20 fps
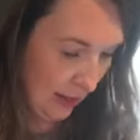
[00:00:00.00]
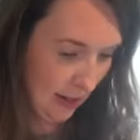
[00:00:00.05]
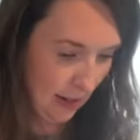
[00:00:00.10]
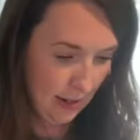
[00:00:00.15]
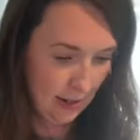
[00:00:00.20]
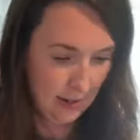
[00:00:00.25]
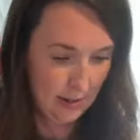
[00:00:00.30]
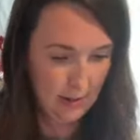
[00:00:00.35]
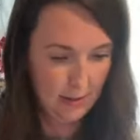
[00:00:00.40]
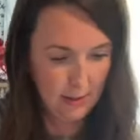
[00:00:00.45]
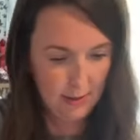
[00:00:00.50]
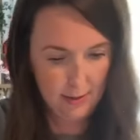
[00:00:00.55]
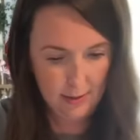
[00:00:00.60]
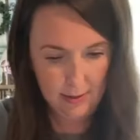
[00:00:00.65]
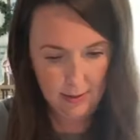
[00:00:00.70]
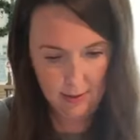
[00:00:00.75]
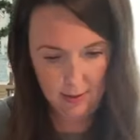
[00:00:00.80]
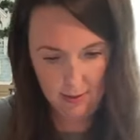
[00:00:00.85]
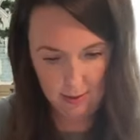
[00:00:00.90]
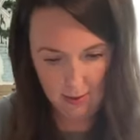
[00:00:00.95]
Okay,
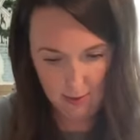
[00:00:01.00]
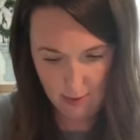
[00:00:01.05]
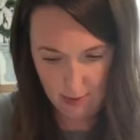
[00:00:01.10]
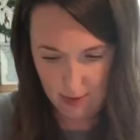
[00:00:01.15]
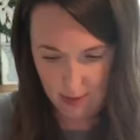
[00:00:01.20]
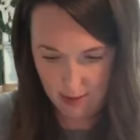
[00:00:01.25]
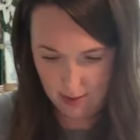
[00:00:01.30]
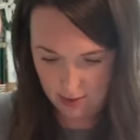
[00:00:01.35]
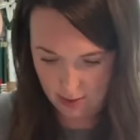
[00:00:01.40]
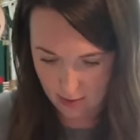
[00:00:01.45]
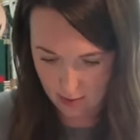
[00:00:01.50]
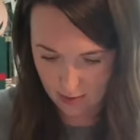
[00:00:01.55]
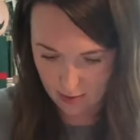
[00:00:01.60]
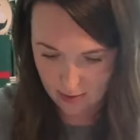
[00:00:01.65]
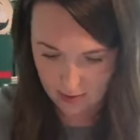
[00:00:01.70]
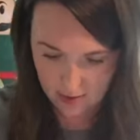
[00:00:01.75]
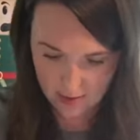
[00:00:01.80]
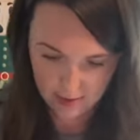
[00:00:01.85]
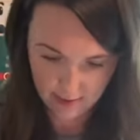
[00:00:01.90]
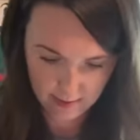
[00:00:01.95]
there we
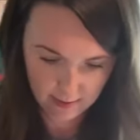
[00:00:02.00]
go.